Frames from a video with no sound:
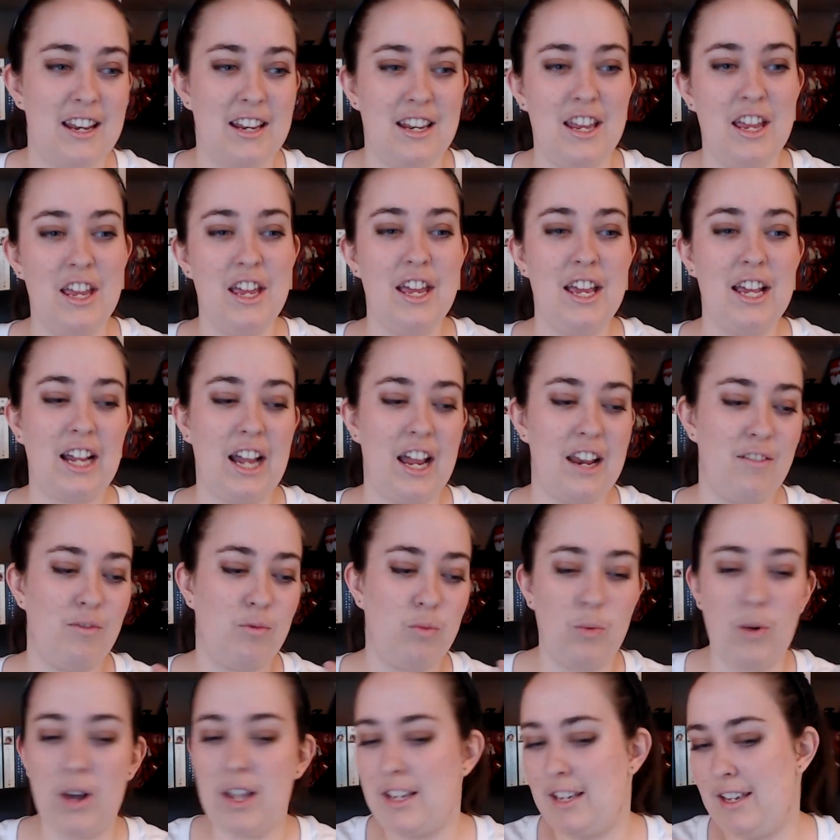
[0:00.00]
and kind of
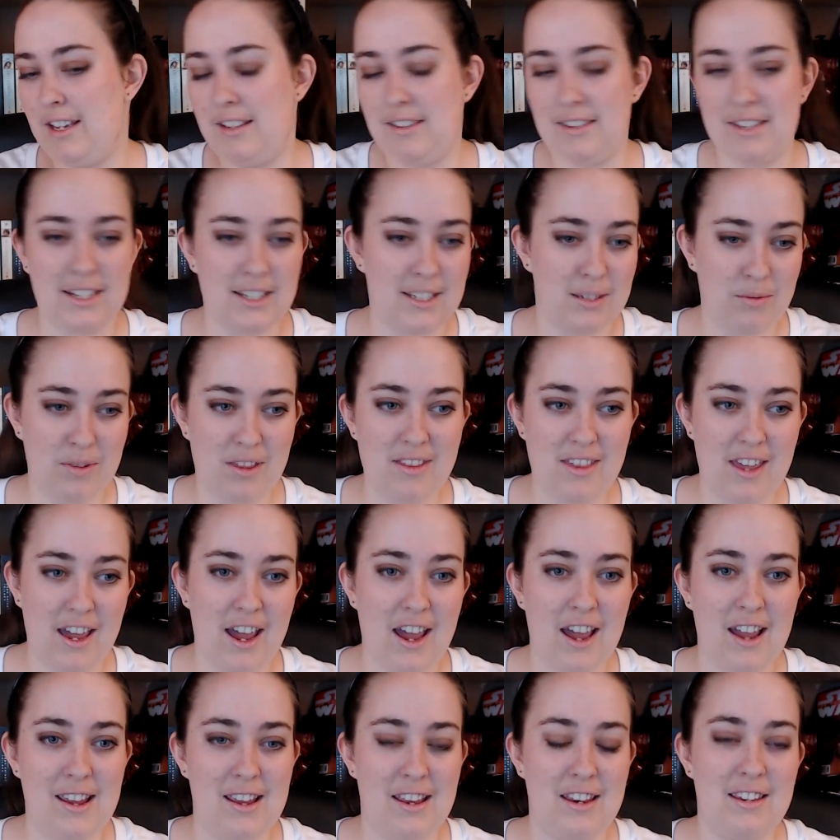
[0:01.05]
what he does with
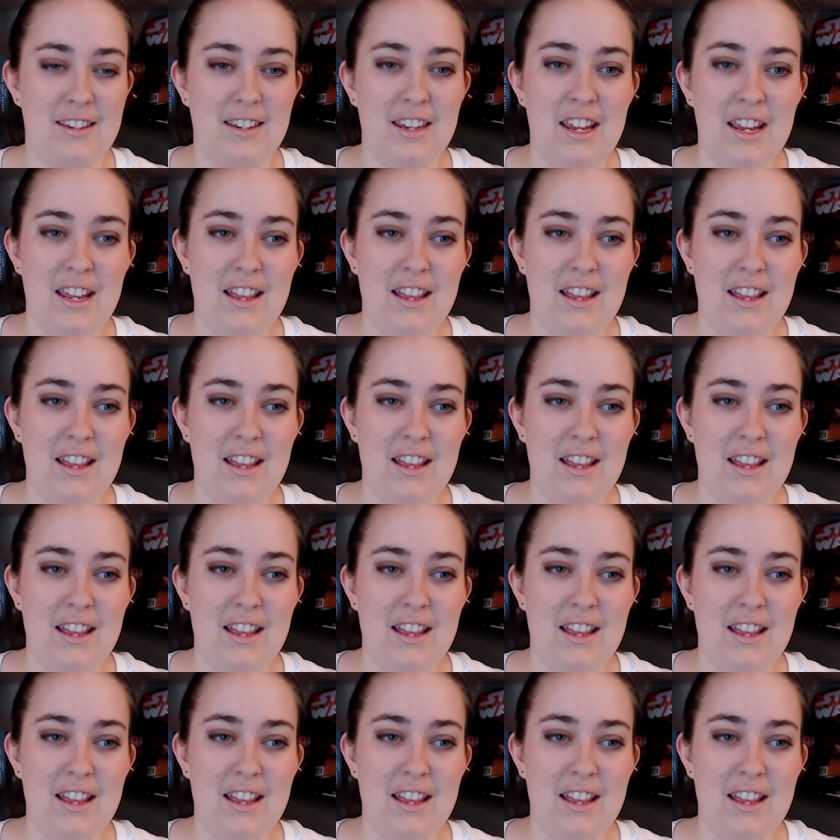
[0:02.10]
that and